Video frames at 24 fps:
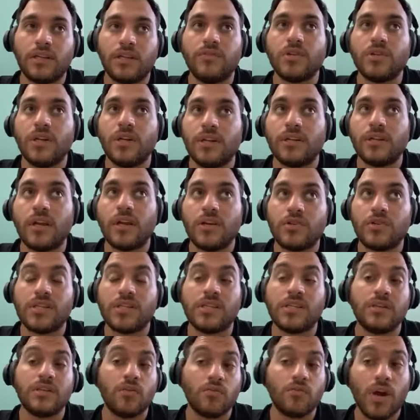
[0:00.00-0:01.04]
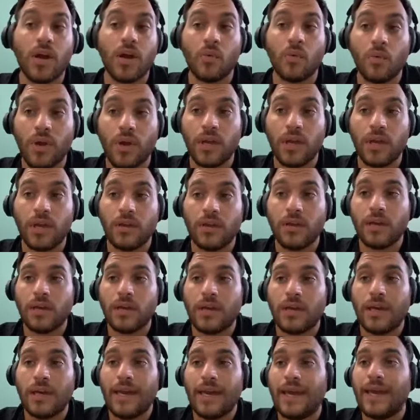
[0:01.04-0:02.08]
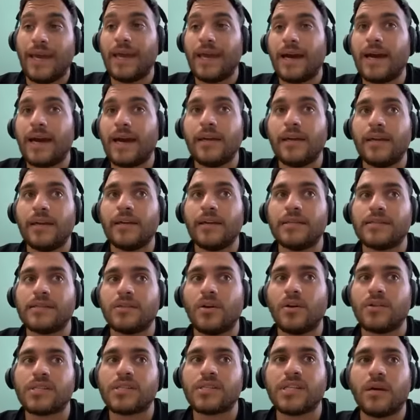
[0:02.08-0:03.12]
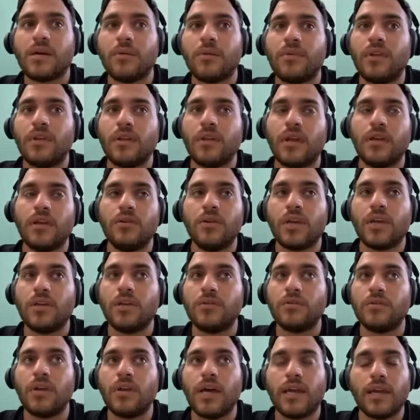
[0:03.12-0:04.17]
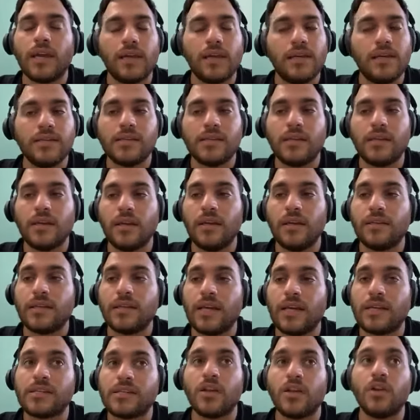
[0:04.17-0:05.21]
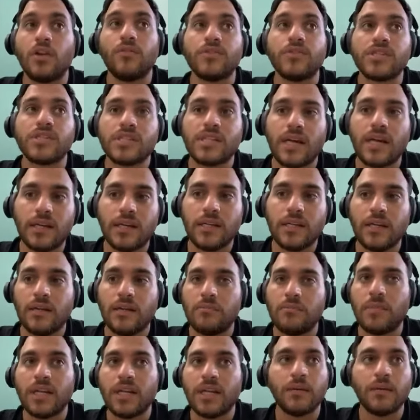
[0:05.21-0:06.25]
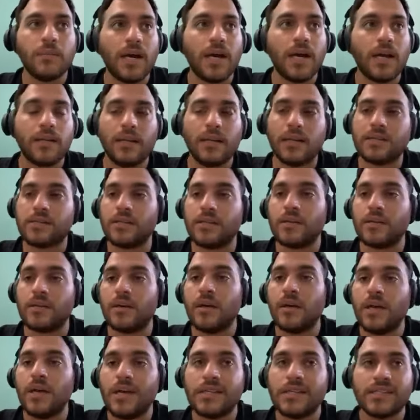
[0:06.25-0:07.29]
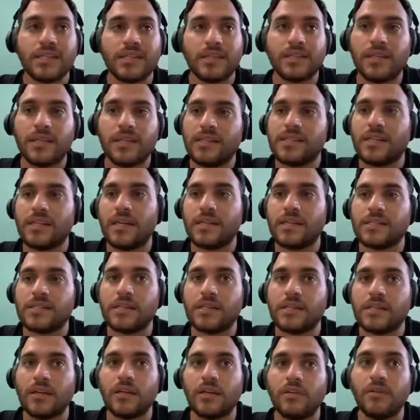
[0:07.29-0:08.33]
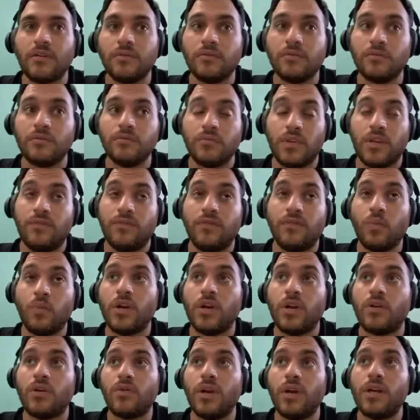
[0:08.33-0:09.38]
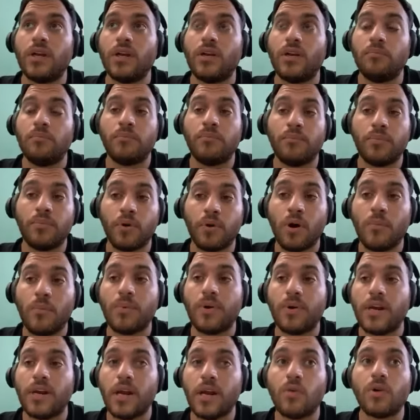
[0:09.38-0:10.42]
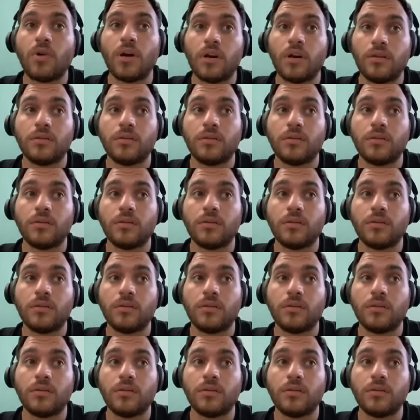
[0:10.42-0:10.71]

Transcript: intelligence in the right way. AI is not something that you can do like easily. It takes a lot of study in mathematics, statistics, if you want to create a proper neural